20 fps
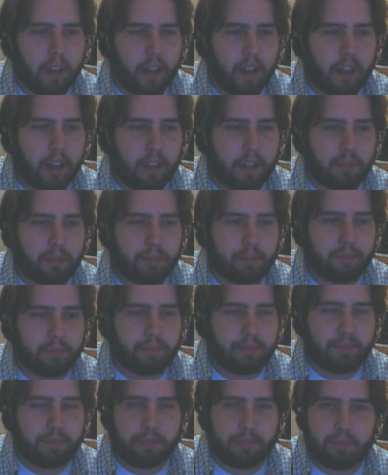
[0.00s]
Uh,
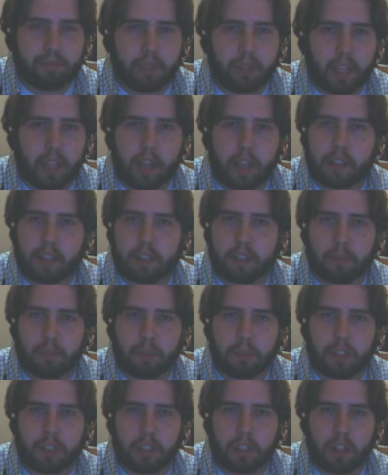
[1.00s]
Candice, I
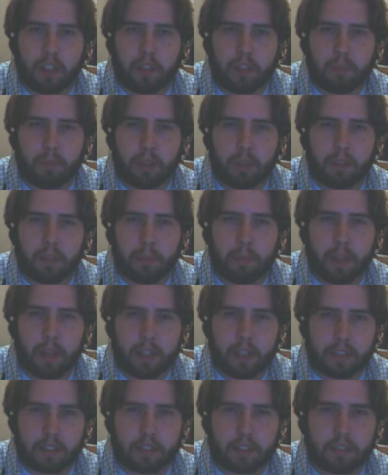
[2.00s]
wish you nothing but the
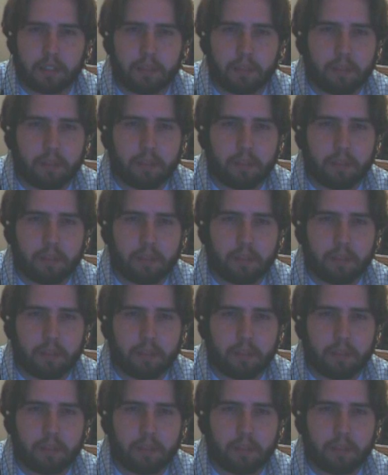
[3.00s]
best.